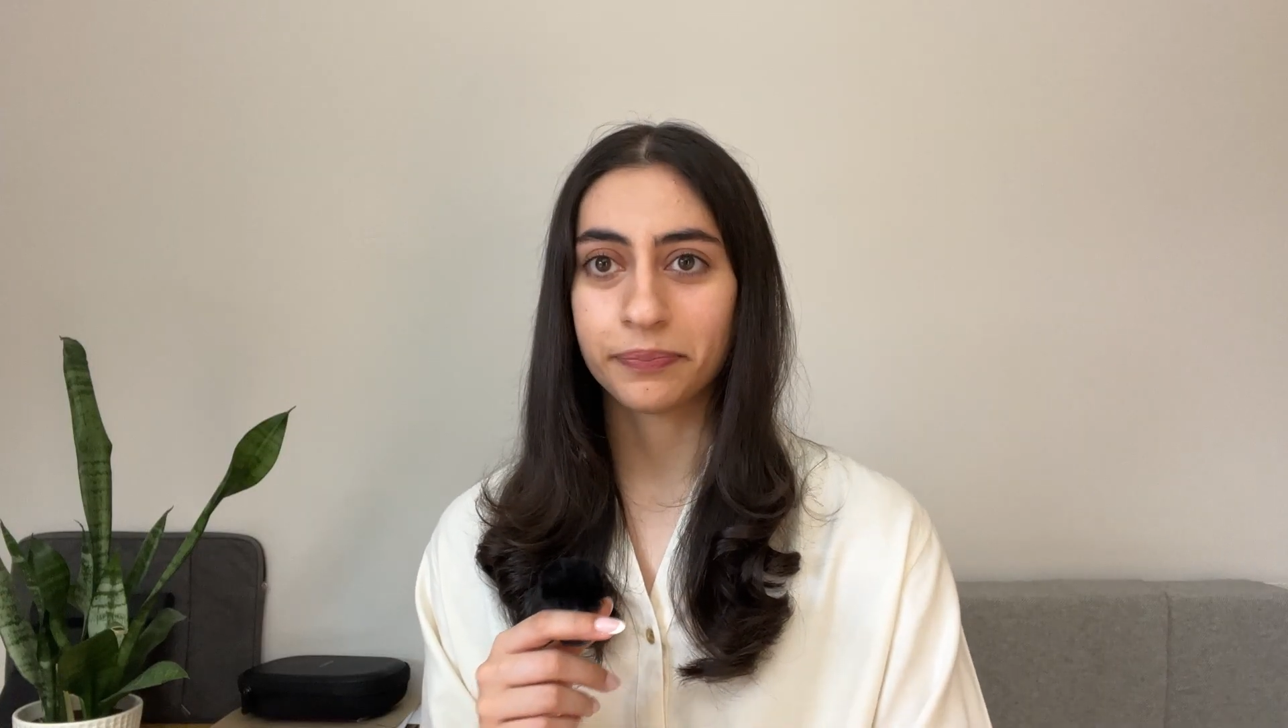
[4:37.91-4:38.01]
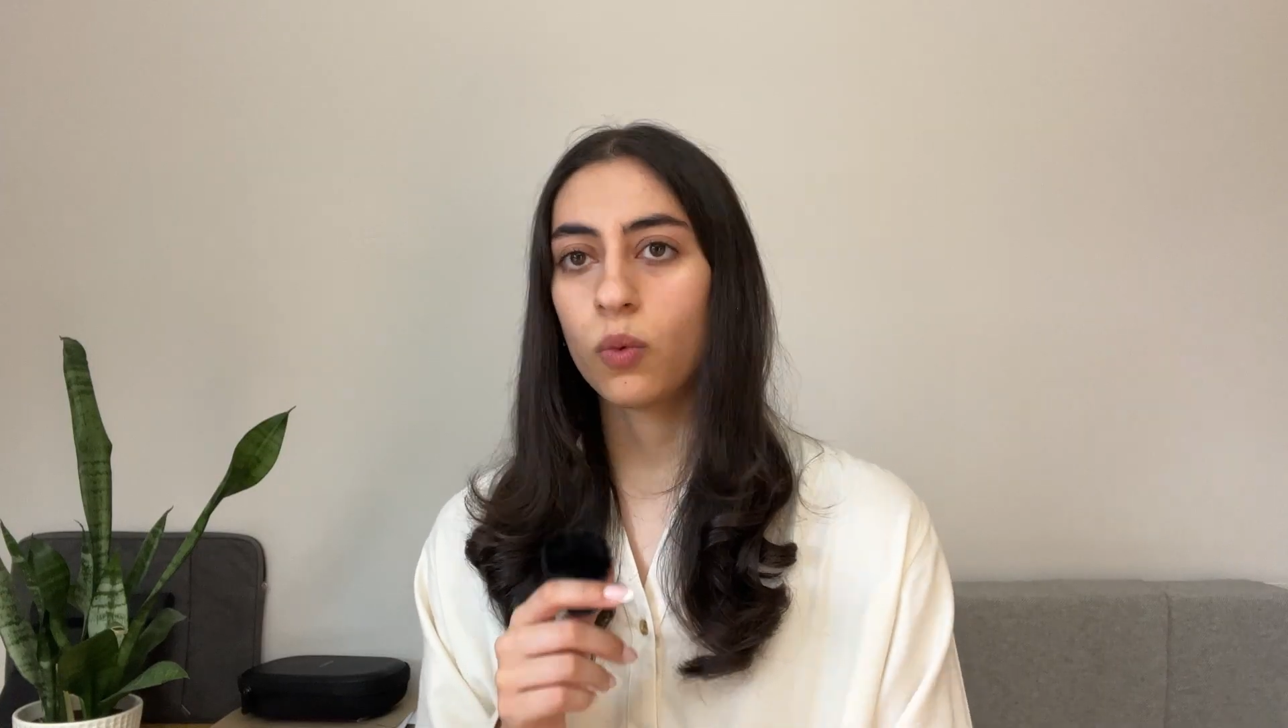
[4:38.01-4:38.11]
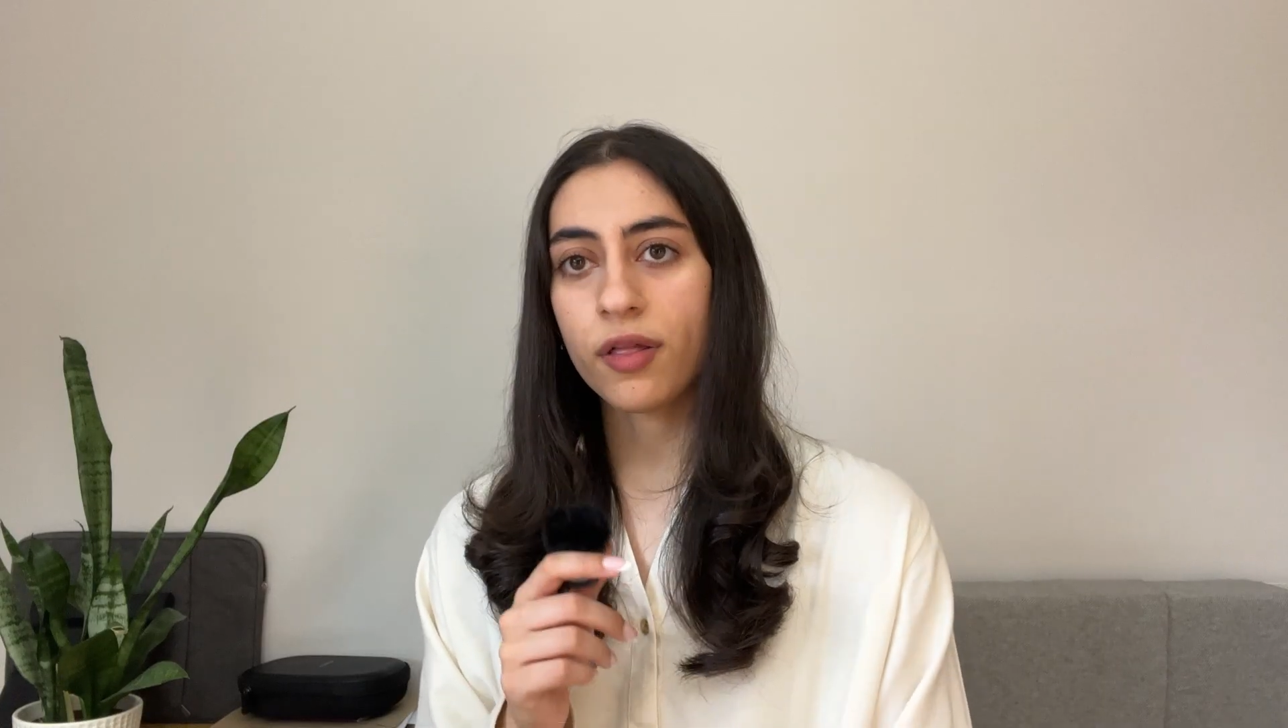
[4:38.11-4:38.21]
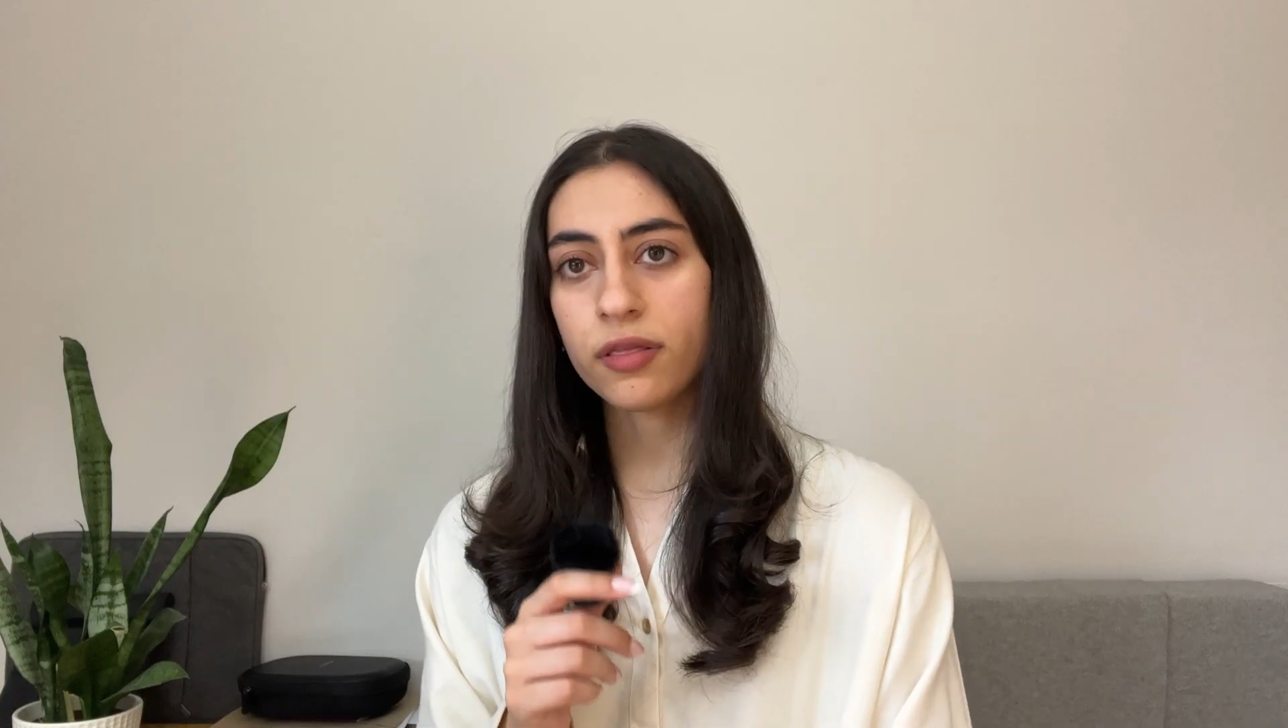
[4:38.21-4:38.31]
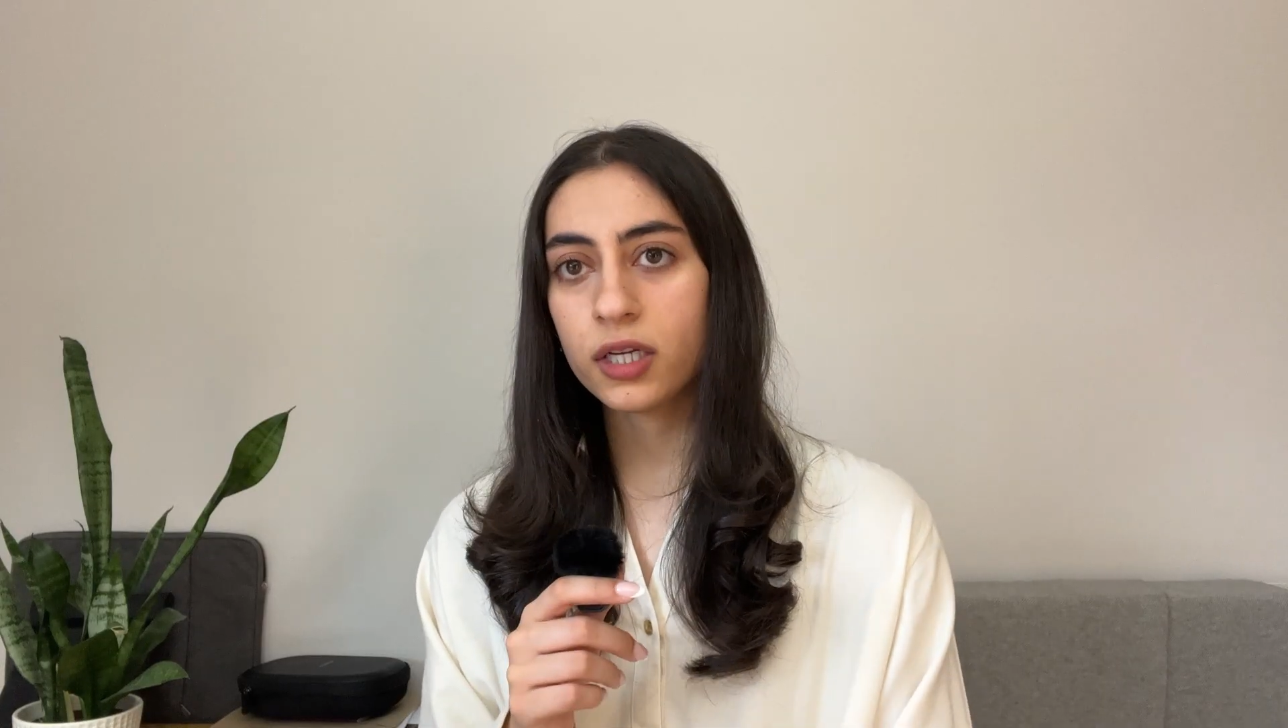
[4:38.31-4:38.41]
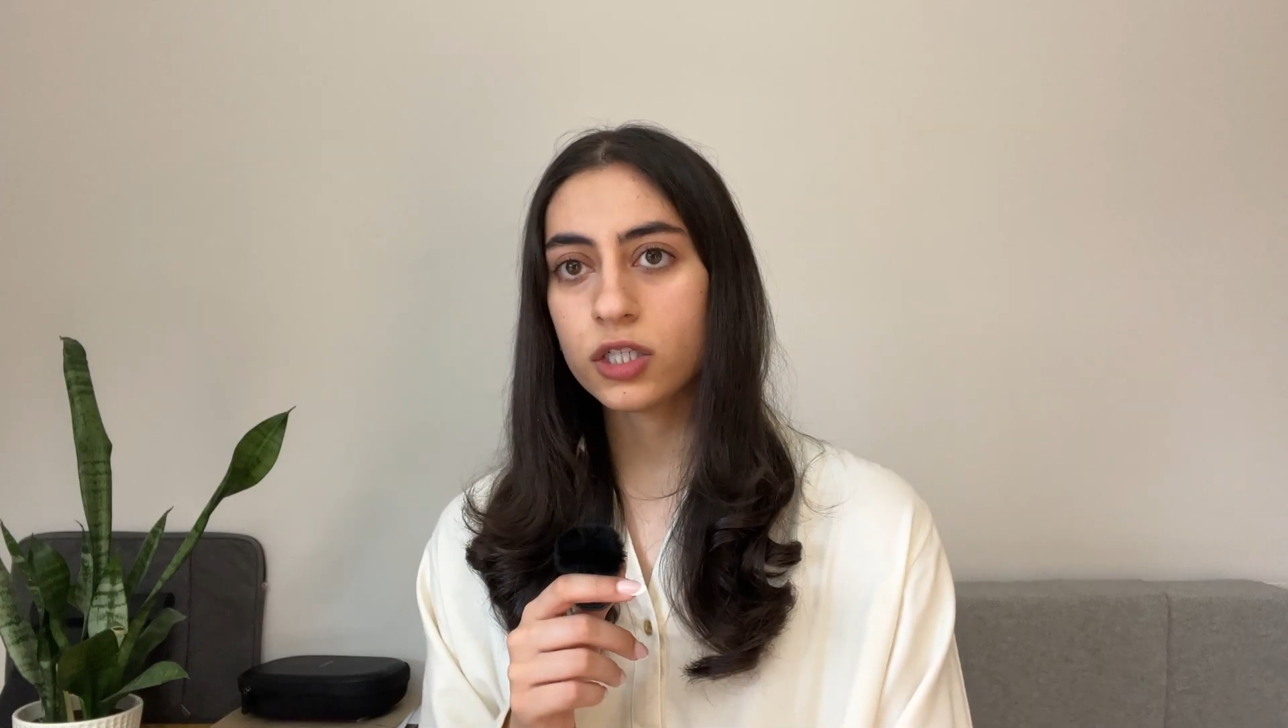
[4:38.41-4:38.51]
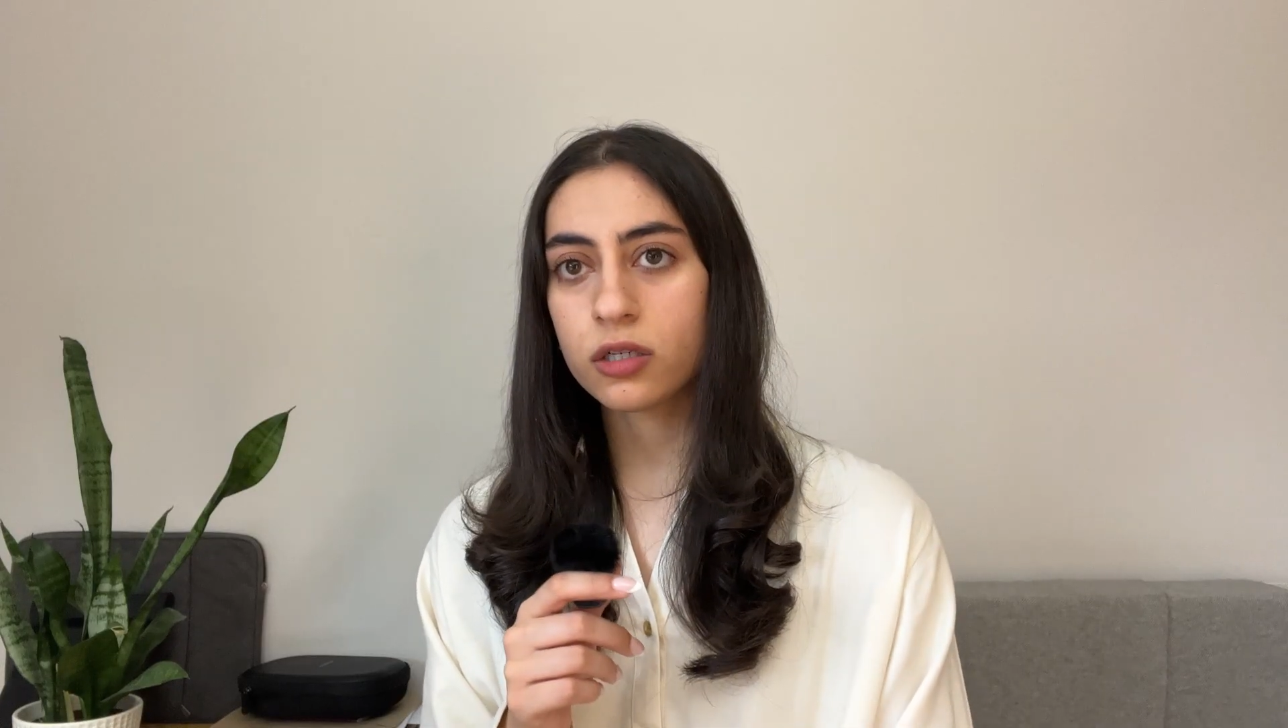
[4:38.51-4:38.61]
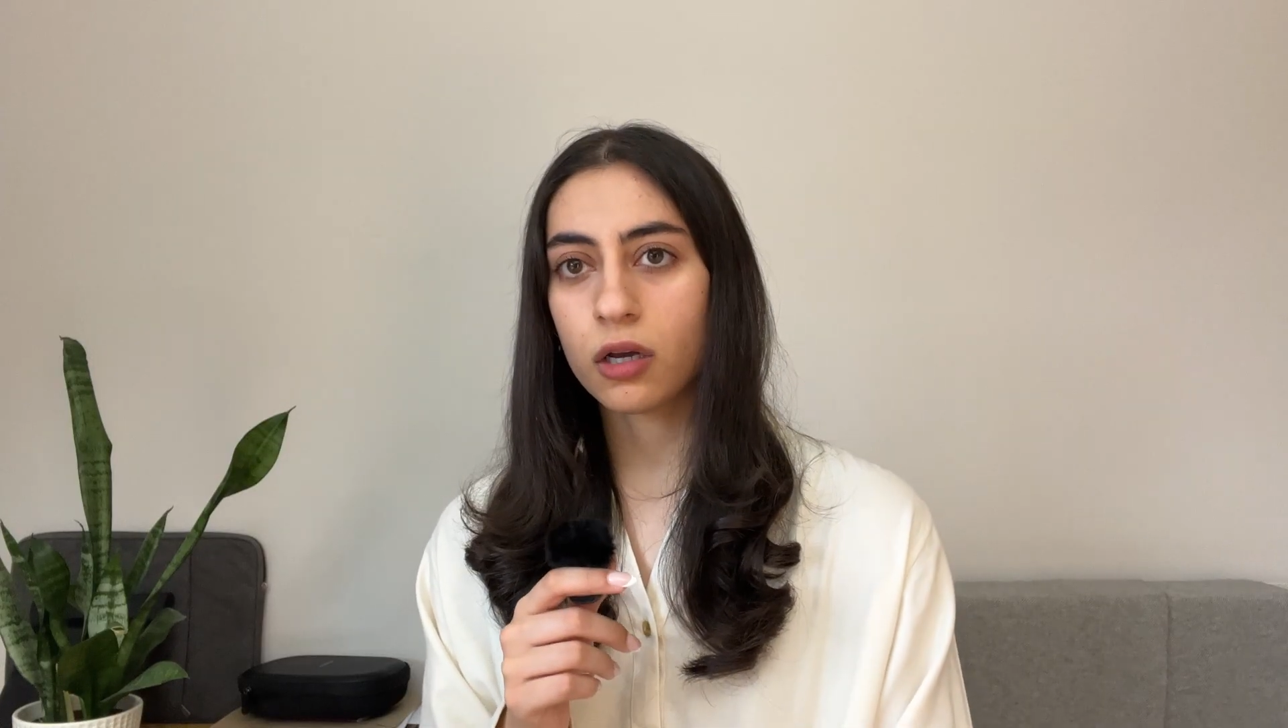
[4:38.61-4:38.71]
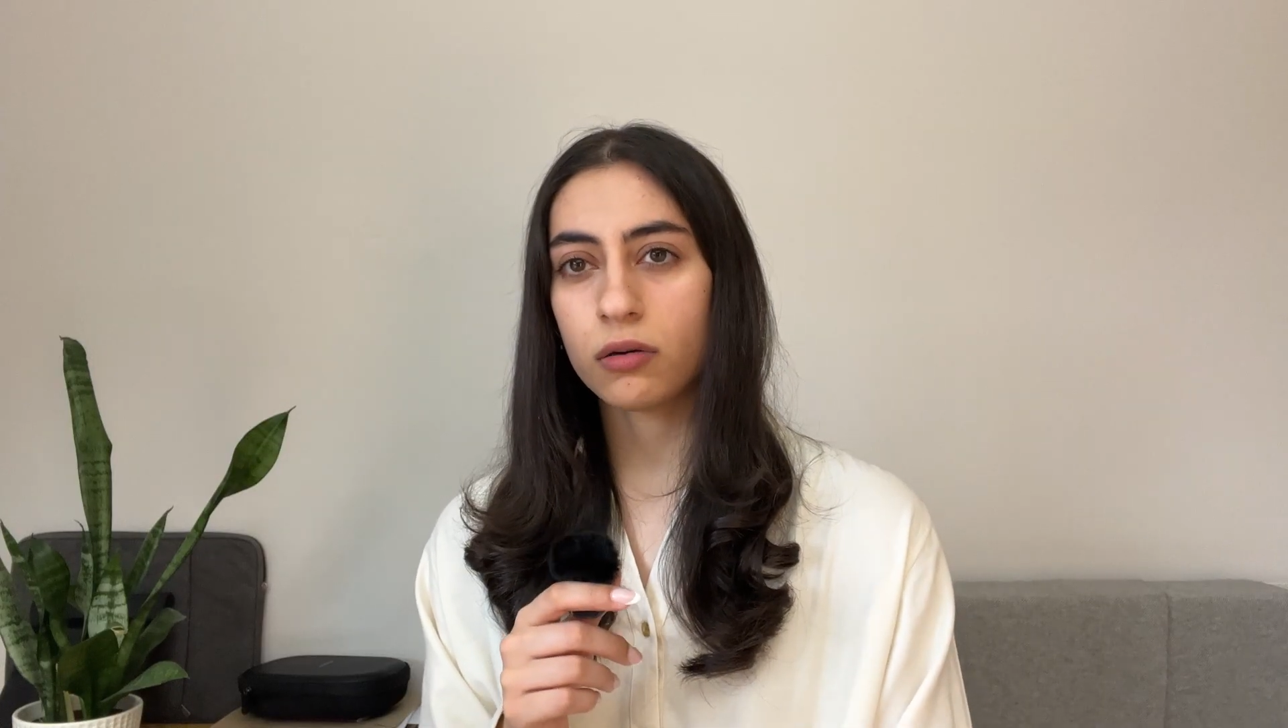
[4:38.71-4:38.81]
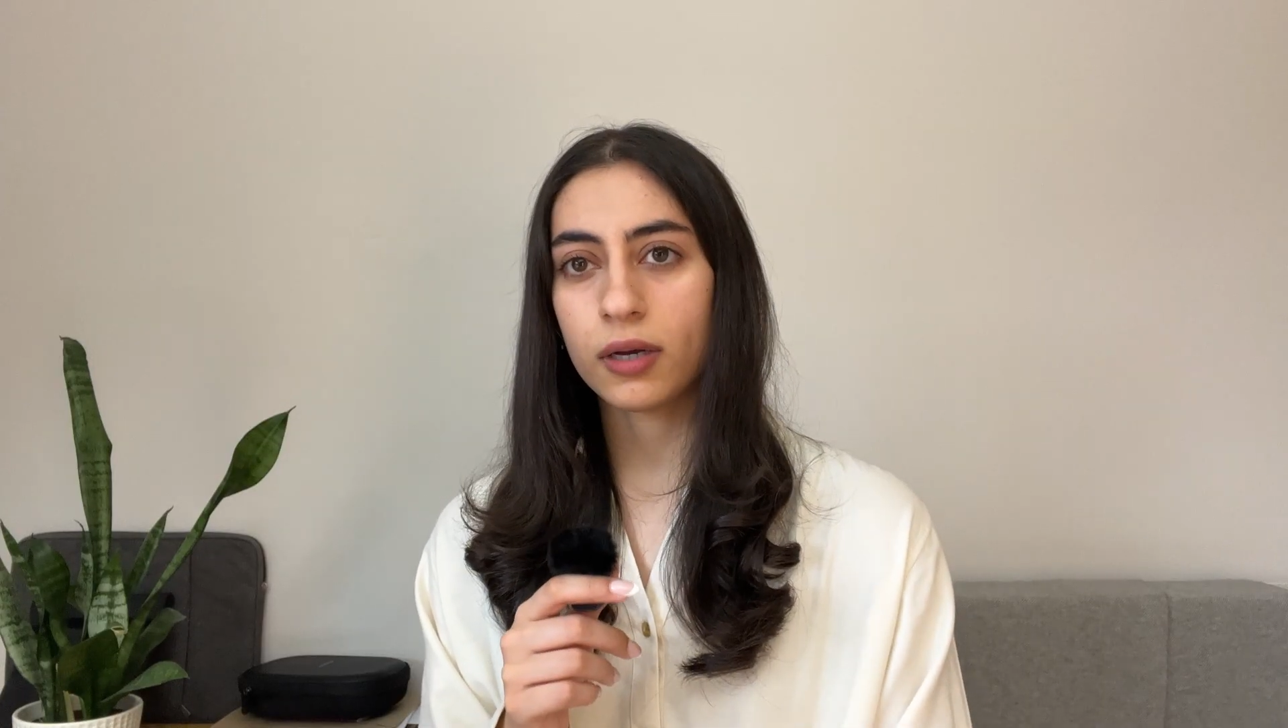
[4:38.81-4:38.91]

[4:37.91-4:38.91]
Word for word: One thing to note